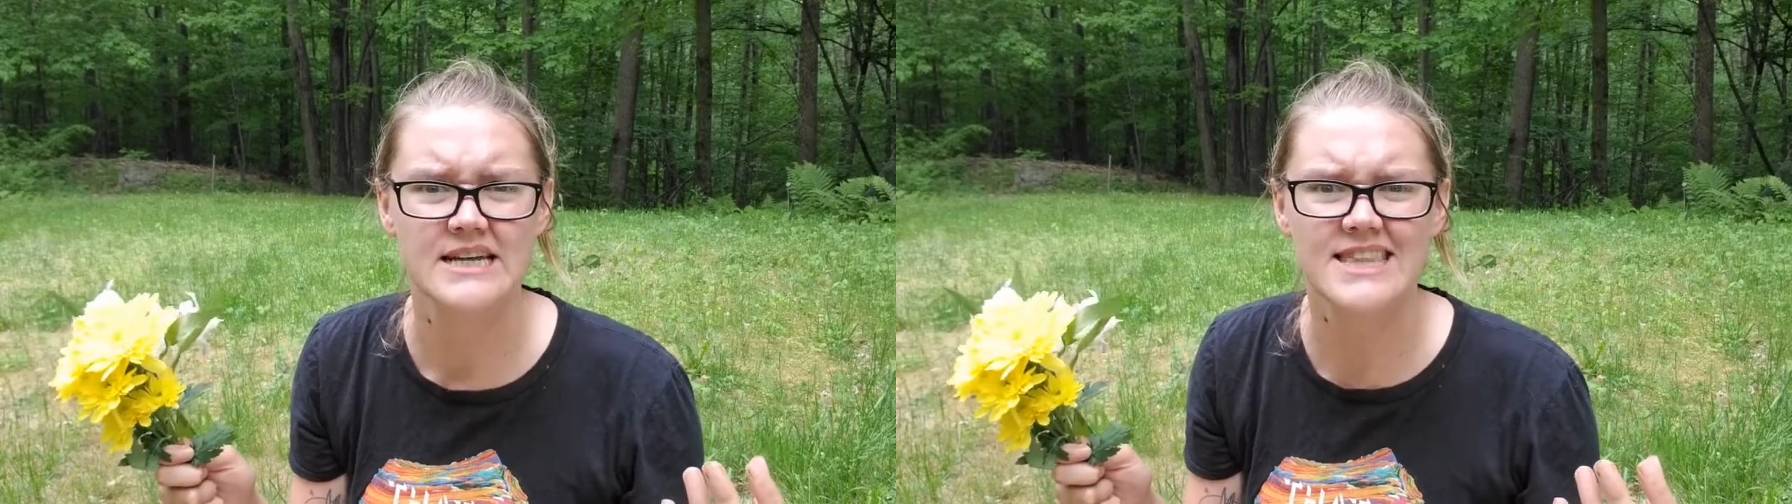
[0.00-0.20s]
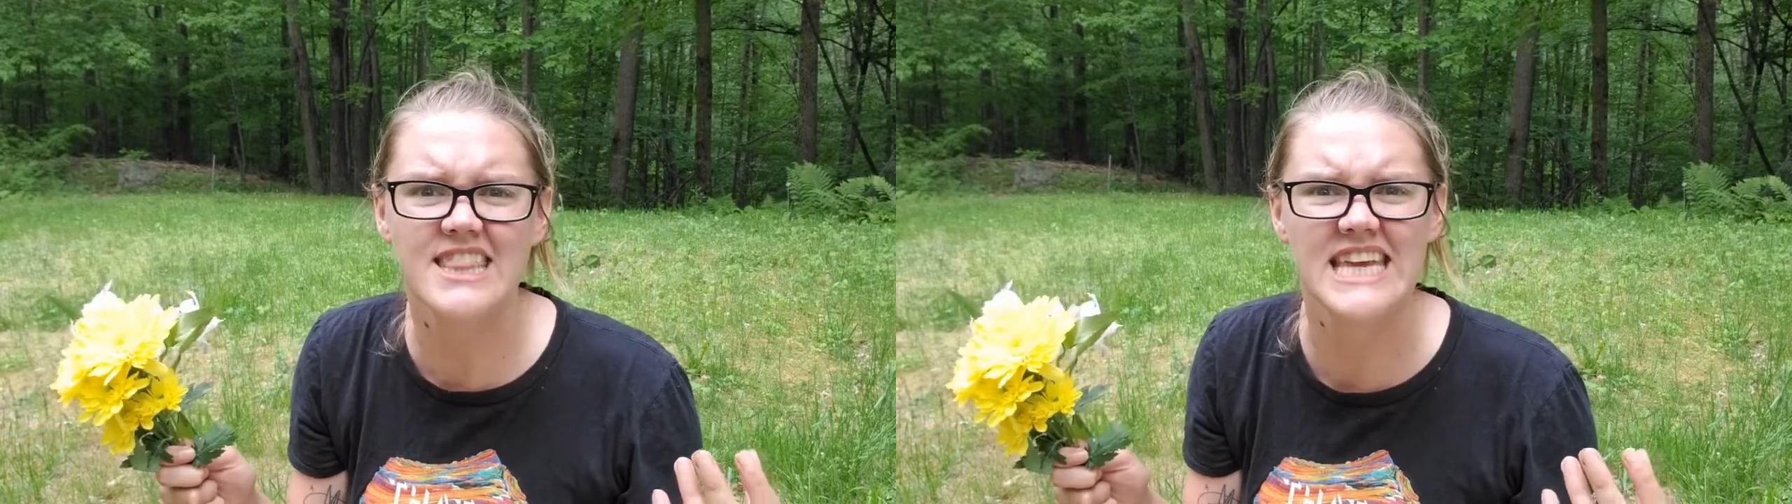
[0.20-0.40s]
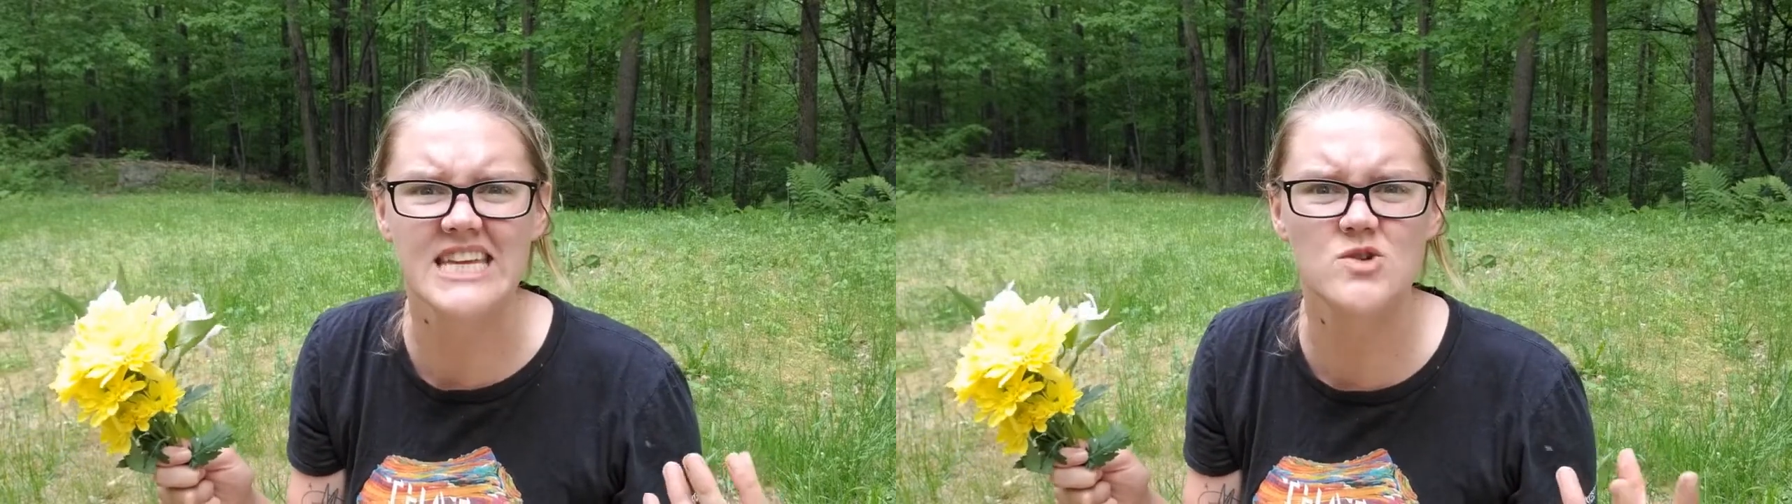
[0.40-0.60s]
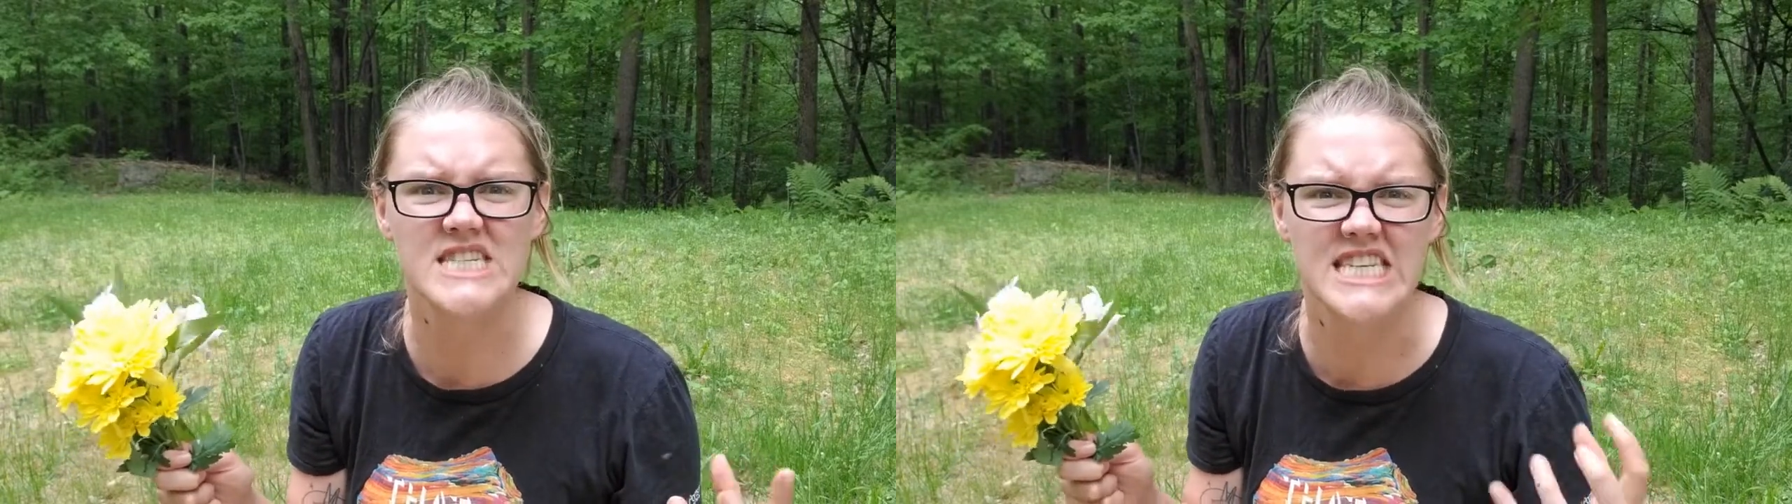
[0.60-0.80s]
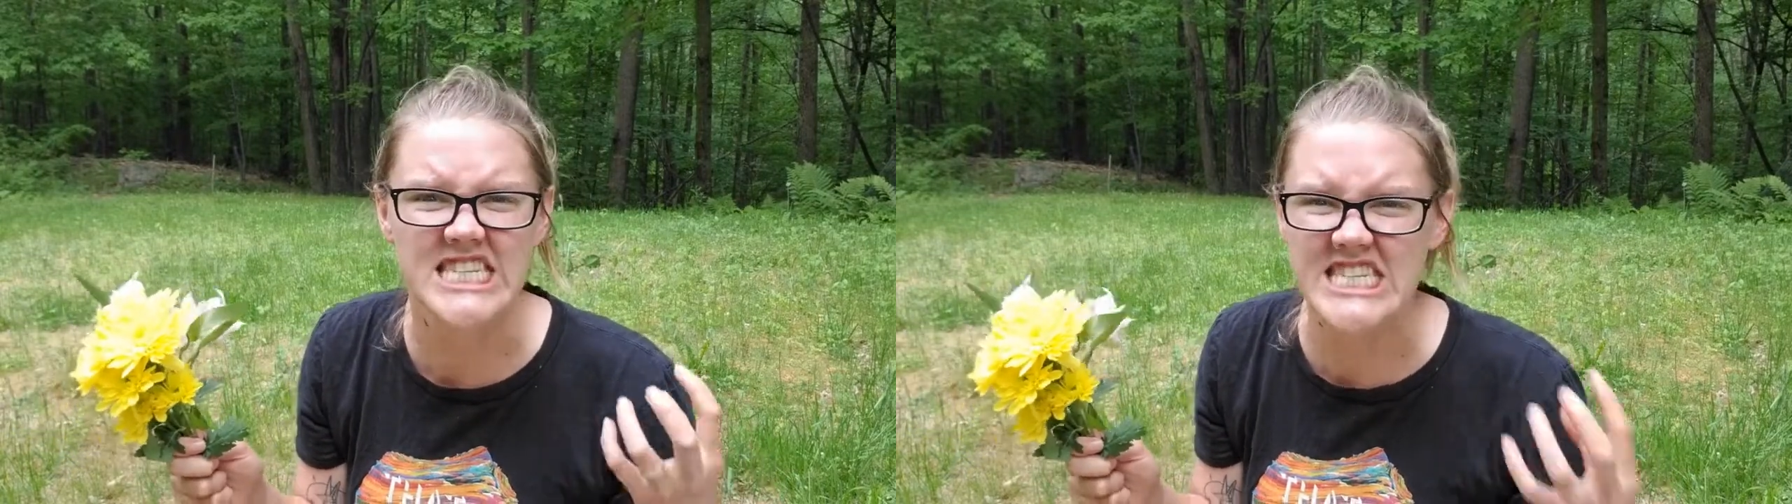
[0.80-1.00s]
that they use
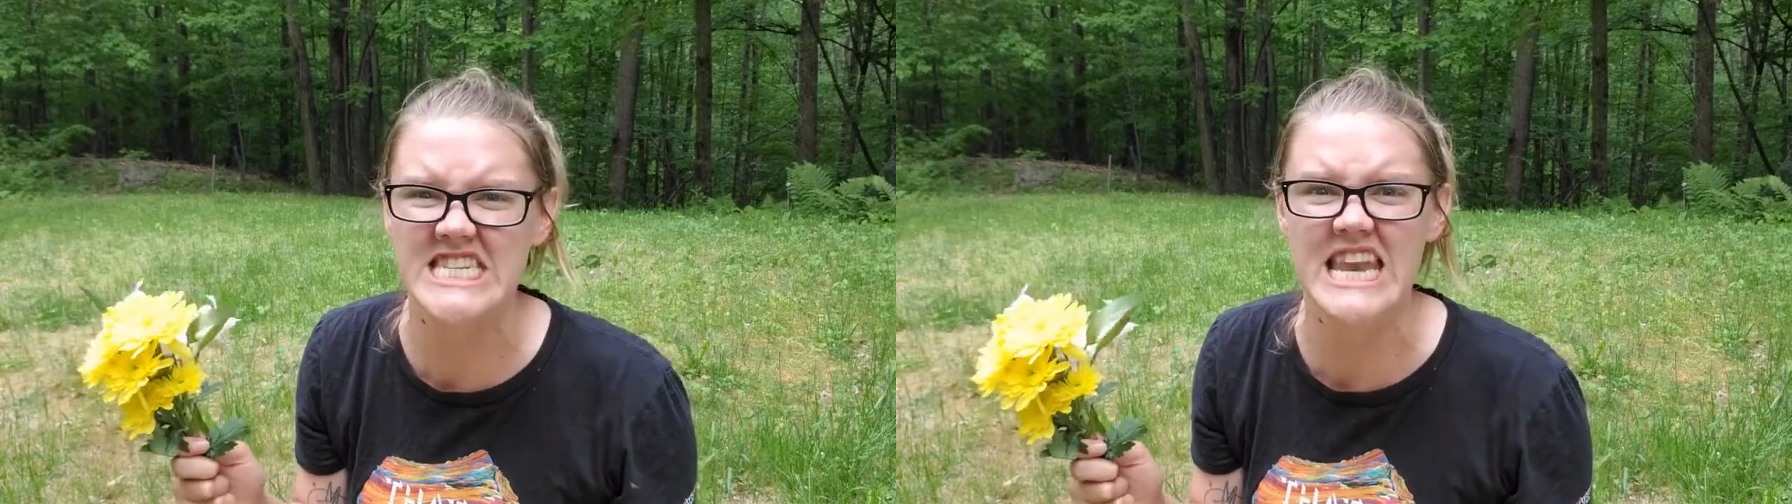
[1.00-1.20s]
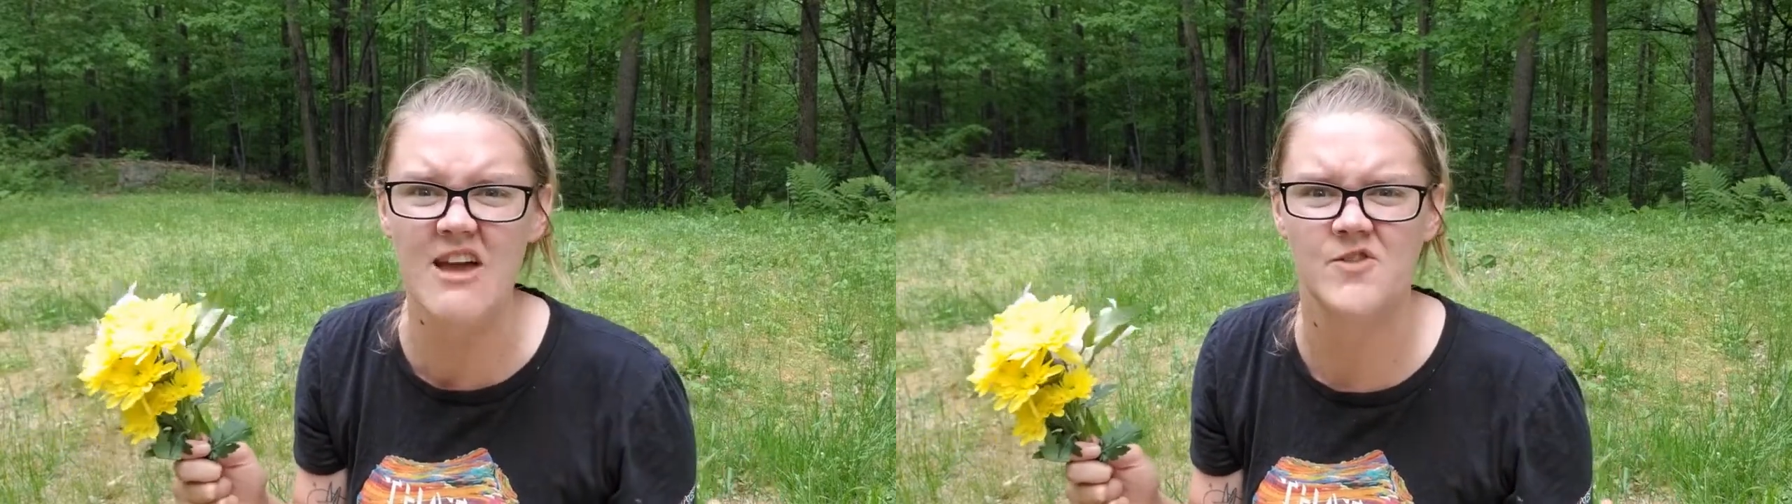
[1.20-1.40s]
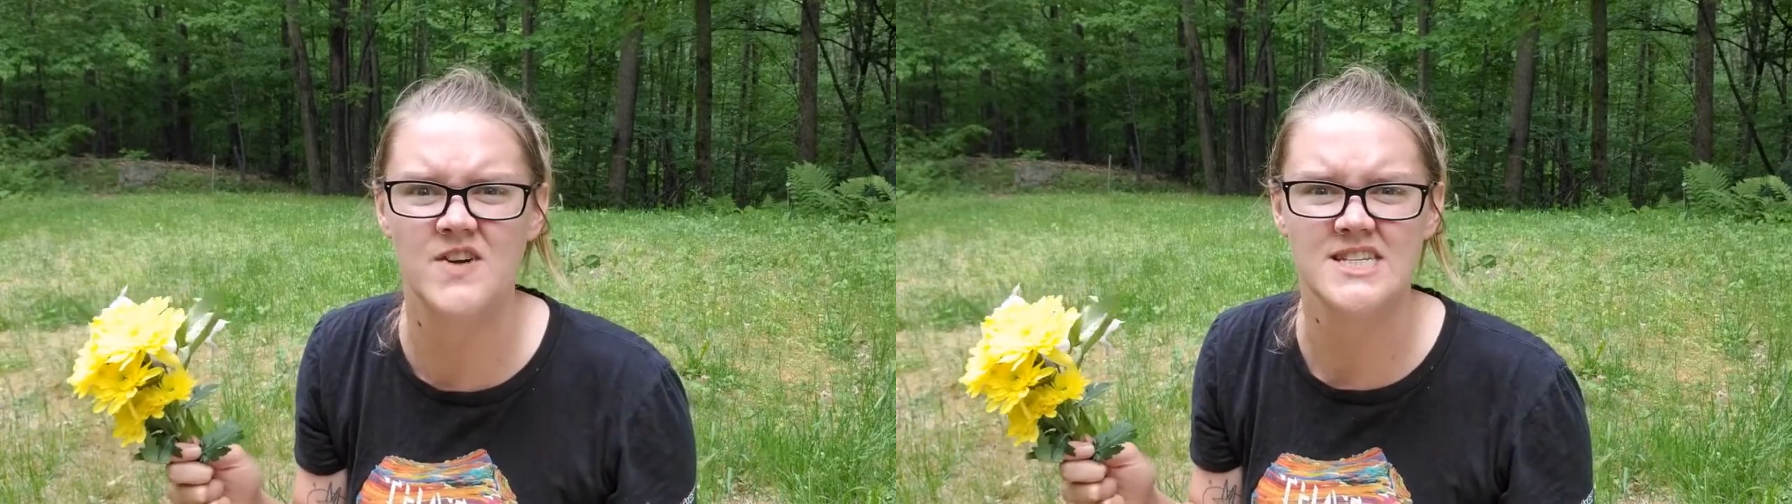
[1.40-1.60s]
to sniff.